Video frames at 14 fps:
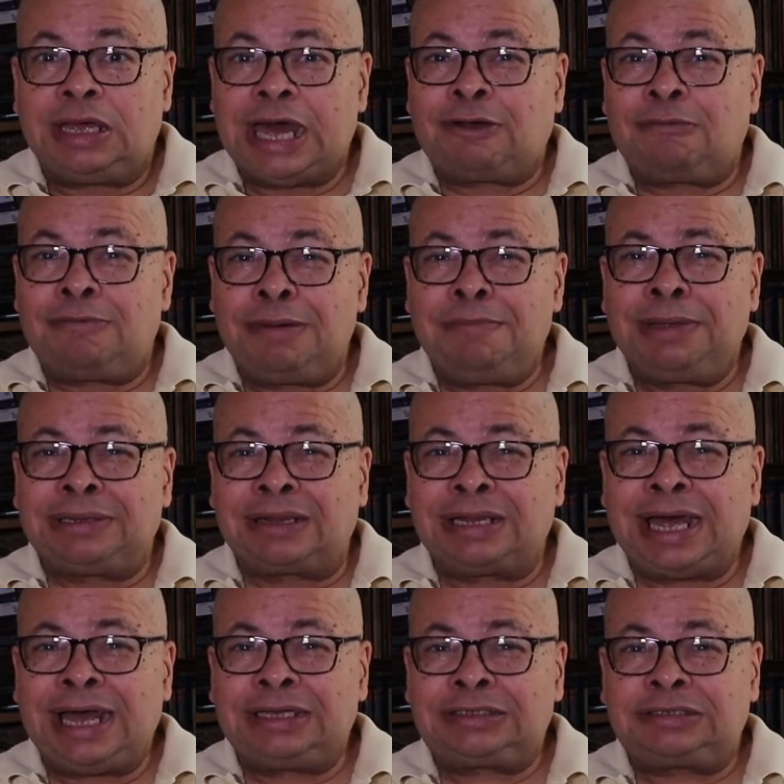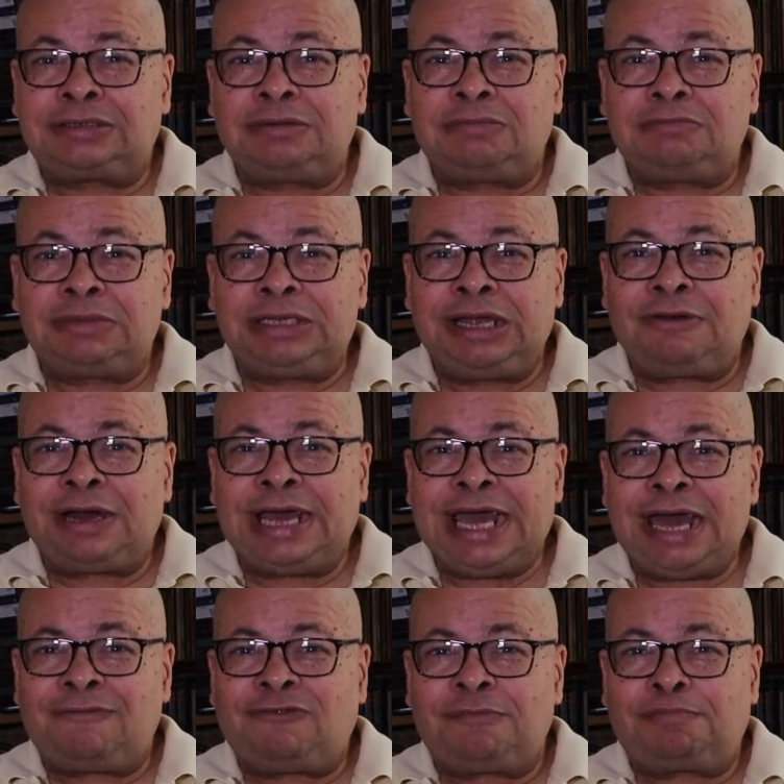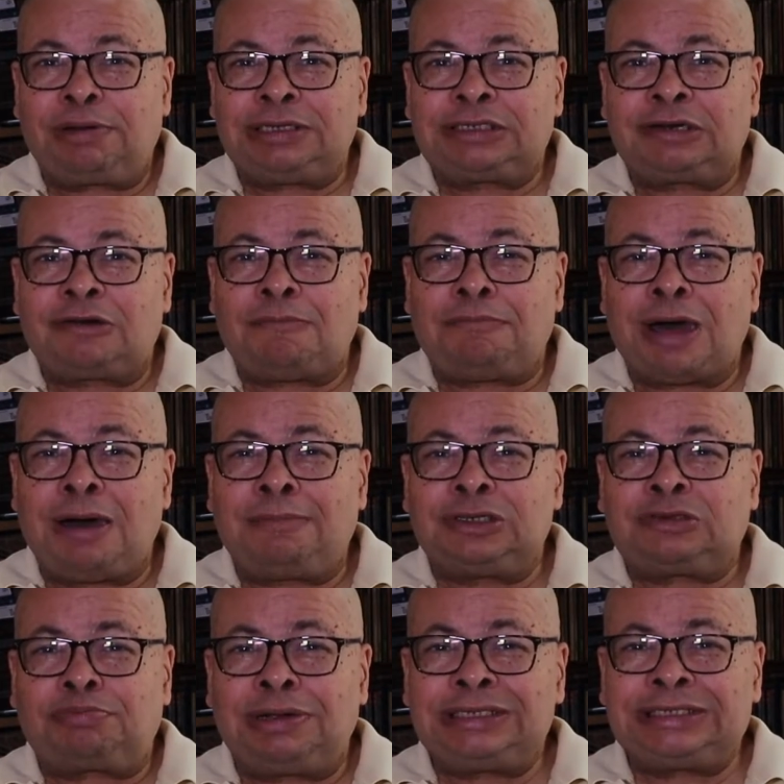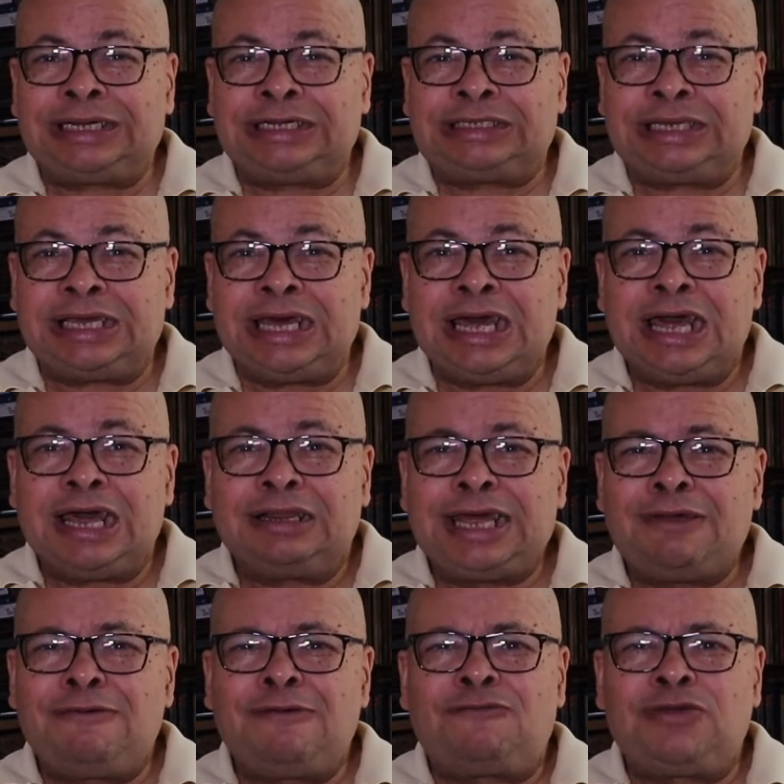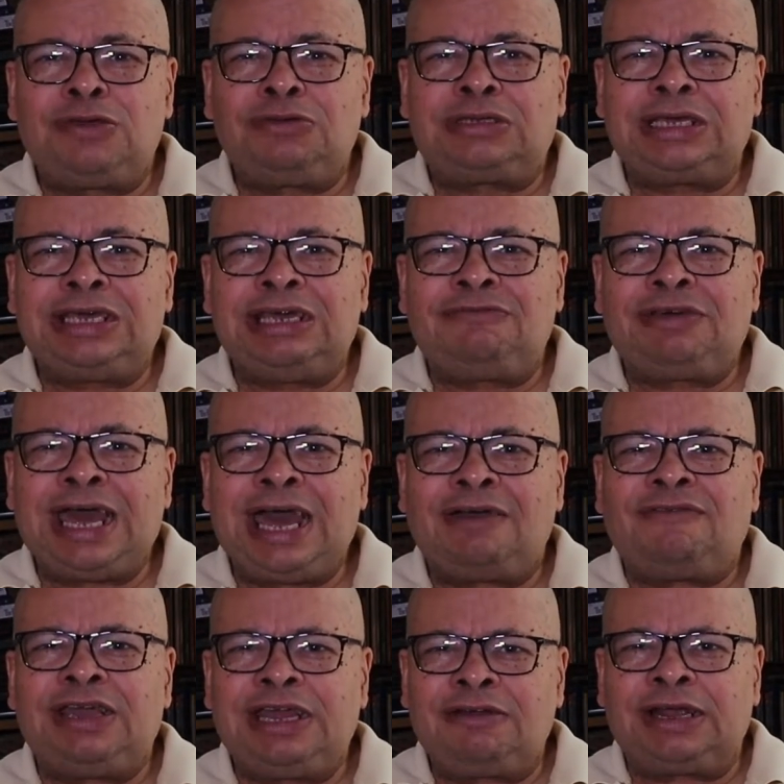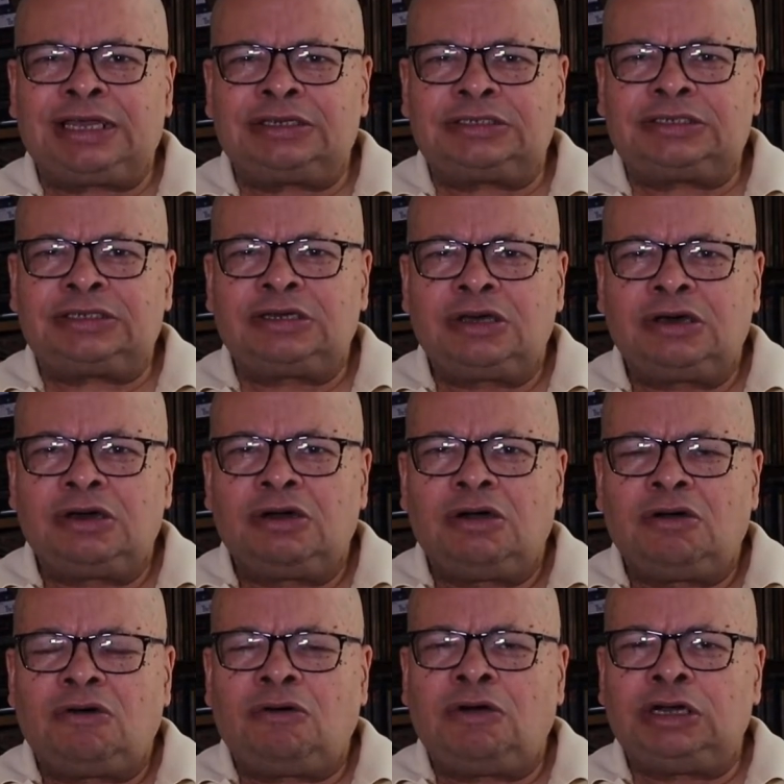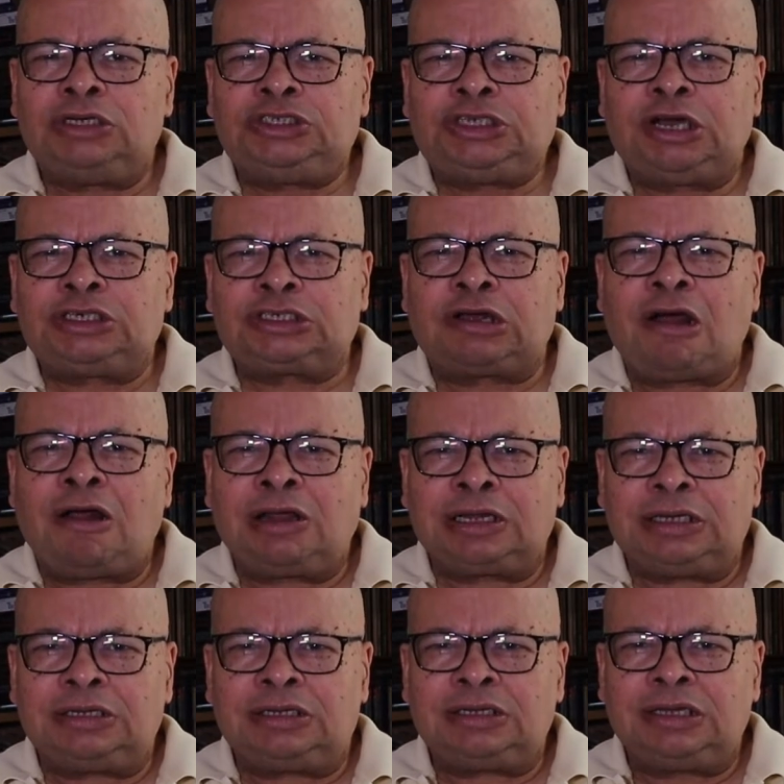And remember, the last year and a half of President Obama's presidency, they refused to even have hearings on Judge Garland.